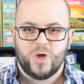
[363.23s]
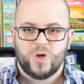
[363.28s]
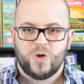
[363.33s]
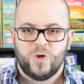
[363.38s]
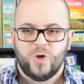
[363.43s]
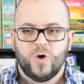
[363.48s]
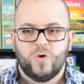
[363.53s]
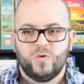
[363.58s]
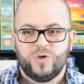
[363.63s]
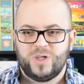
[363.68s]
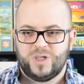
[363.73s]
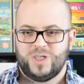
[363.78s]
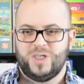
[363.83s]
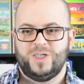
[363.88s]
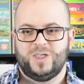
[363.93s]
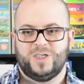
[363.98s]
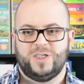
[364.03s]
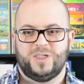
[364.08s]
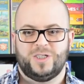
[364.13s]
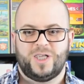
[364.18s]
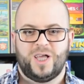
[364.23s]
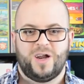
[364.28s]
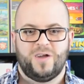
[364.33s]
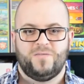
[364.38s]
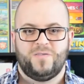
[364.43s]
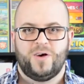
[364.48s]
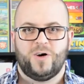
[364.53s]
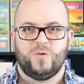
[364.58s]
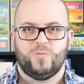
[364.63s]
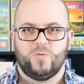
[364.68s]
No decisions that I
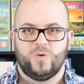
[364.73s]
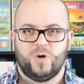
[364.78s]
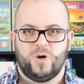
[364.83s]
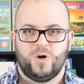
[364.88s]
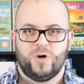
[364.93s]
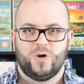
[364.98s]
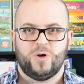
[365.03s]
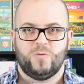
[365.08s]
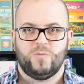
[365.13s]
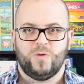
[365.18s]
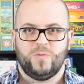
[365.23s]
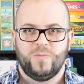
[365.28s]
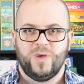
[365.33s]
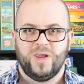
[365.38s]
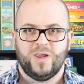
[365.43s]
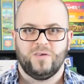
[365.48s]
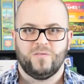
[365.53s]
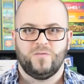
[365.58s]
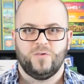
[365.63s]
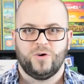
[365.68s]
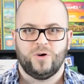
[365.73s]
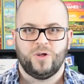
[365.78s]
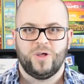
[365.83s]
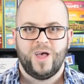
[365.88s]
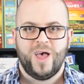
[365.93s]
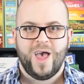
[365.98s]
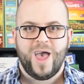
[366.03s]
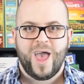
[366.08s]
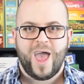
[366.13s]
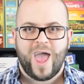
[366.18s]
felt were meaningful,
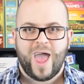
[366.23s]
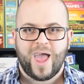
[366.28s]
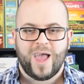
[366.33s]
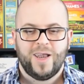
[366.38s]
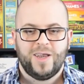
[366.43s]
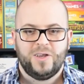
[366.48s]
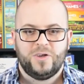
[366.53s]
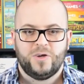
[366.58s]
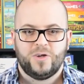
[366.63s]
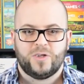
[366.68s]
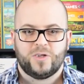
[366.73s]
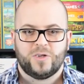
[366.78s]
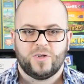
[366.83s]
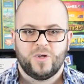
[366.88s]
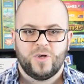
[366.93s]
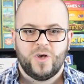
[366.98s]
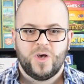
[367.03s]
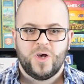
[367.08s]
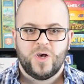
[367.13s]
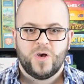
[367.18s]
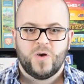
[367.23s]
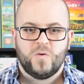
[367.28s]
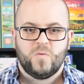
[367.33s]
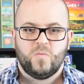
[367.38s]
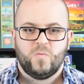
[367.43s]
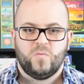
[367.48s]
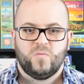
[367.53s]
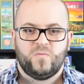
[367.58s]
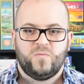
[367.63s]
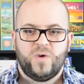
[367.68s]
and it just
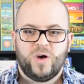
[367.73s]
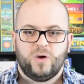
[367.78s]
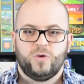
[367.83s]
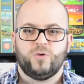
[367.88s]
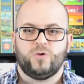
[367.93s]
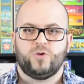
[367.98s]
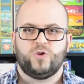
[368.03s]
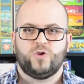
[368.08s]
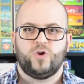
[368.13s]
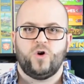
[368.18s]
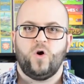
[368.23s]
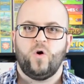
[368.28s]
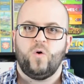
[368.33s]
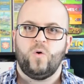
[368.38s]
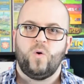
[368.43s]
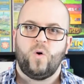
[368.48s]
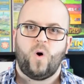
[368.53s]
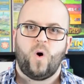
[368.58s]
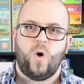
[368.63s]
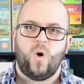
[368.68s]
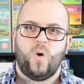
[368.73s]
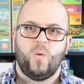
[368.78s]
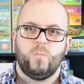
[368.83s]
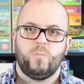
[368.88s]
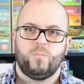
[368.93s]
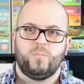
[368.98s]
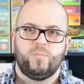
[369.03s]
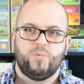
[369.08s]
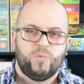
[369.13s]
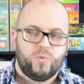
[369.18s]
felt so
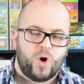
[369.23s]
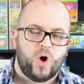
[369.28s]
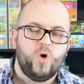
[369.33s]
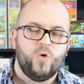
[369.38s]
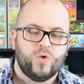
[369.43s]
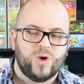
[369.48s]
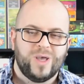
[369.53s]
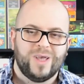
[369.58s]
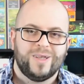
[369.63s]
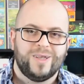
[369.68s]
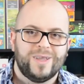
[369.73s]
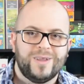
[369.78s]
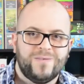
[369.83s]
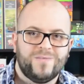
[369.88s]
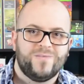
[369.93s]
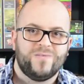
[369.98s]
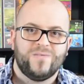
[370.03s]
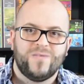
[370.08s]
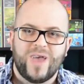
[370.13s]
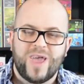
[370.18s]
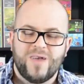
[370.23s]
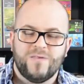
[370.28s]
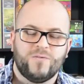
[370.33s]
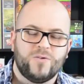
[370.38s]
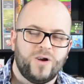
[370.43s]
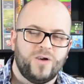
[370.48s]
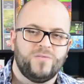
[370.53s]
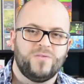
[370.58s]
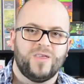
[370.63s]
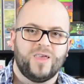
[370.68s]
broken in
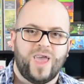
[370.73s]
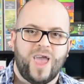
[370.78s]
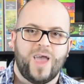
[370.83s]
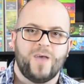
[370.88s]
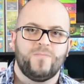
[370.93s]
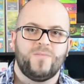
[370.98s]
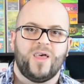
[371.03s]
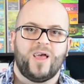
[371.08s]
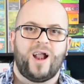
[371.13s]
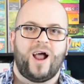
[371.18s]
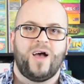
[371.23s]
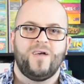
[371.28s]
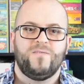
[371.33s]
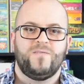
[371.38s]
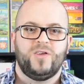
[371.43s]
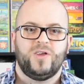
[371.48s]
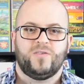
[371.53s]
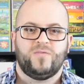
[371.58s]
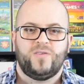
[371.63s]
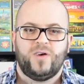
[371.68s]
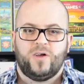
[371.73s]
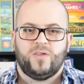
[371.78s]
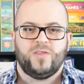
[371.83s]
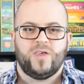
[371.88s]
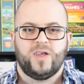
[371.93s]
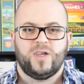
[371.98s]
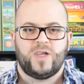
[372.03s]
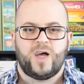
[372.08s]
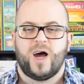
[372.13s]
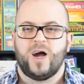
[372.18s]
favor of the game that I just felt the
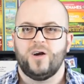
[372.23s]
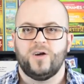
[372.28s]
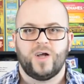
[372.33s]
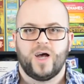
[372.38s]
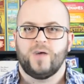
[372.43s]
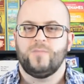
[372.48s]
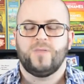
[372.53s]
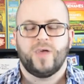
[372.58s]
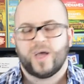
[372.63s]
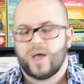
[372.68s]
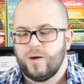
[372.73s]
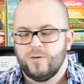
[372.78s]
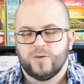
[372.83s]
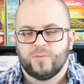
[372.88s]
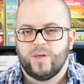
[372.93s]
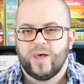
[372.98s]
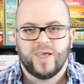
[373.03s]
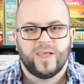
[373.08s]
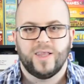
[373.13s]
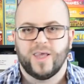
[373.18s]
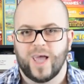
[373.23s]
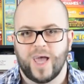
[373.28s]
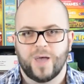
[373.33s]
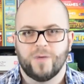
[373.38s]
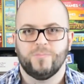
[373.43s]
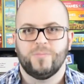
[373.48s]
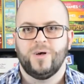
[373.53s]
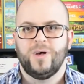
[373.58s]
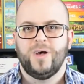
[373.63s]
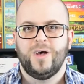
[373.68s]
entire time like I was playing the
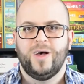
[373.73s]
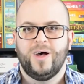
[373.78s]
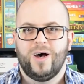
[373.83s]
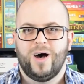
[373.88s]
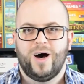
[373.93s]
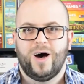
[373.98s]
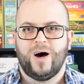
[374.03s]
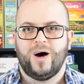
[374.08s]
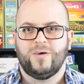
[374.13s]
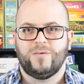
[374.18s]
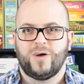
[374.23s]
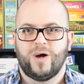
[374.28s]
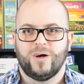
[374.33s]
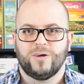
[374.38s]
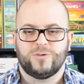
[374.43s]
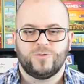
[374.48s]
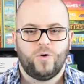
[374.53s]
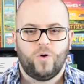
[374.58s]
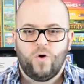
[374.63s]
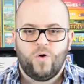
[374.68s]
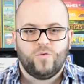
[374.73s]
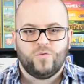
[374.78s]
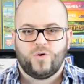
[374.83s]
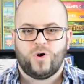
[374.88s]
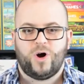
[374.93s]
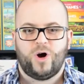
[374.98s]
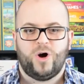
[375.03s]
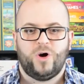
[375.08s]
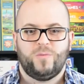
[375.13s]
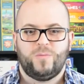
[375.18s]
game wrong. So
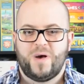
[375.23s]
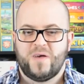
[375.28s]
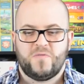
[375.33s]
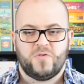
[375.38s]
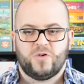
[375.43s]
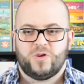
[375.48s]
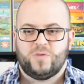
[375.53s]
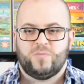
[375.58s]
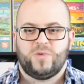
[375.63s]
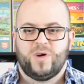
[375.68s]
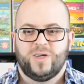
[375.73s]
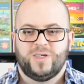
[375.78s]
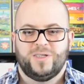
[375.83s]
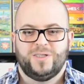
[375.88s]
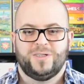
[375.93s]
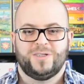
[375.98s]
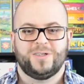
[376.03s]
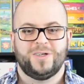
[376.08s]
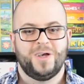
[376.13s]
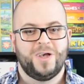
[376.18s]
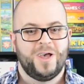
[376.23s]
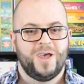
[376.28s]
overall, my first impressions,